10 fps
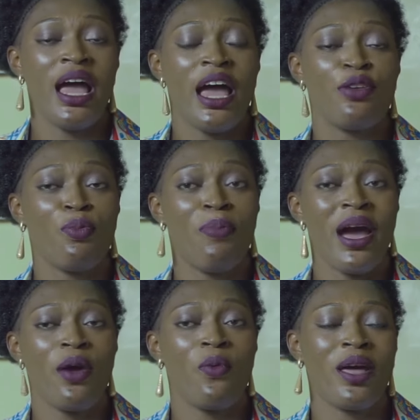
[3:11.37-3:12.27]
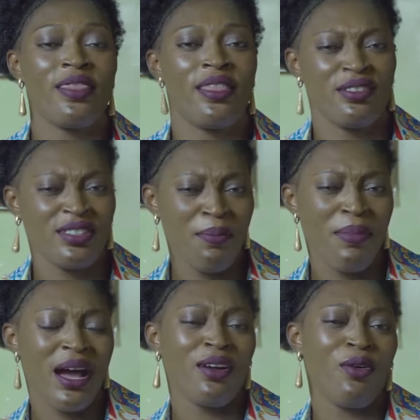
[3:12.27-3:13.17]
and you buy 1,000
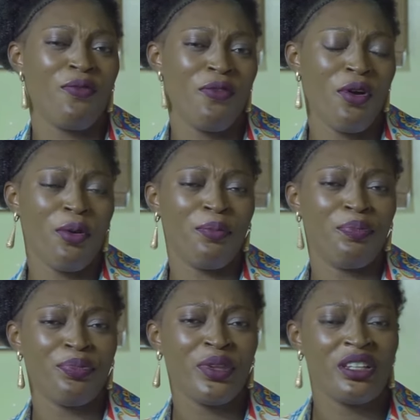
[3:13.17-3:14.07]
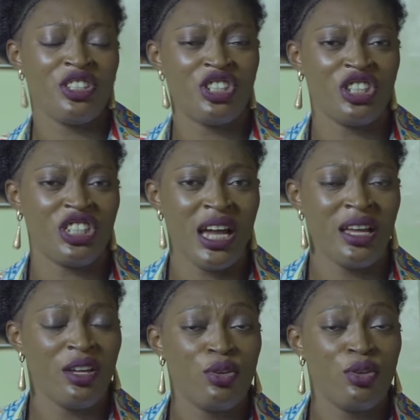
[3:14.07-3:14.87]
bag of ginger.